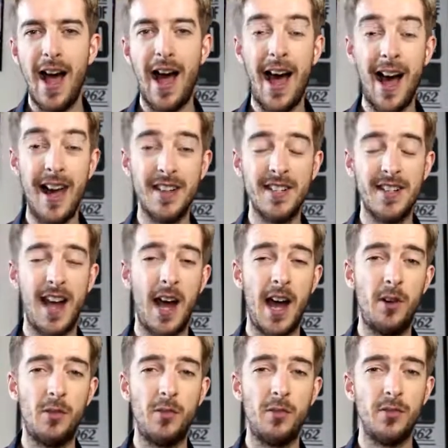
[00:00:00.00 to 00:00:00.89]
and
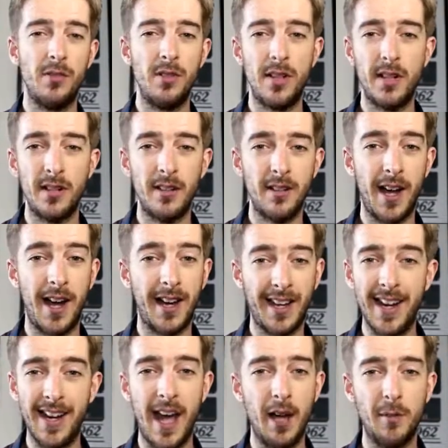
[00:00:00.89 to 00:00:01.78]
how I
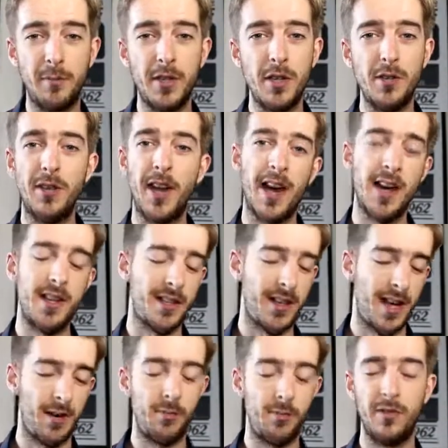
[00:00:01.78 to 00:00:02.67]
can help you guys
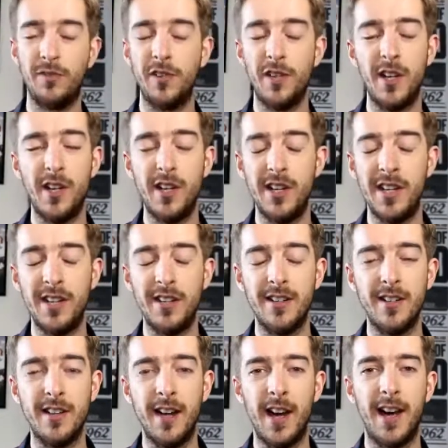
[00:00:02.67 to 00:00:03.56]
out with
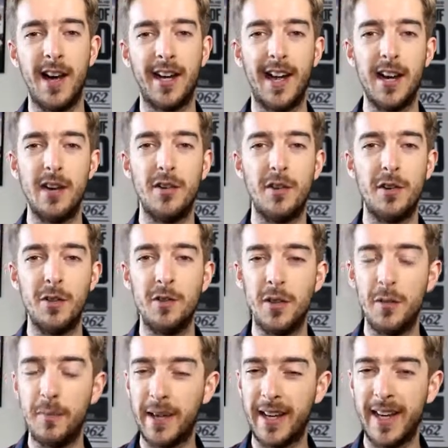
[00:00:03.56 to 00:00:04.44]
learning again through
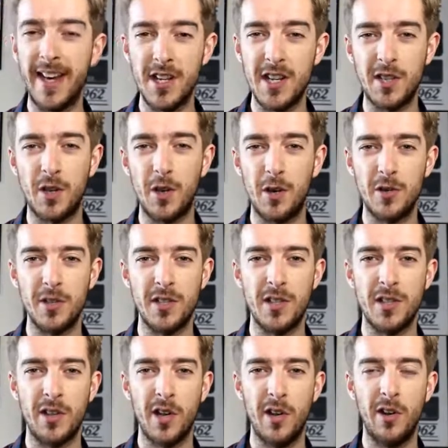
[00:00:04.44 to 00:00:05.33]
the beginners course
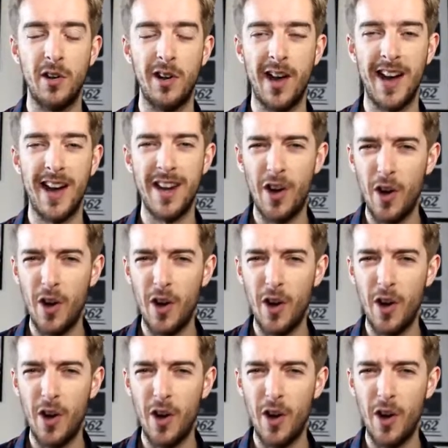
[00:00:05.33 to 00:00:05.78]
that's online,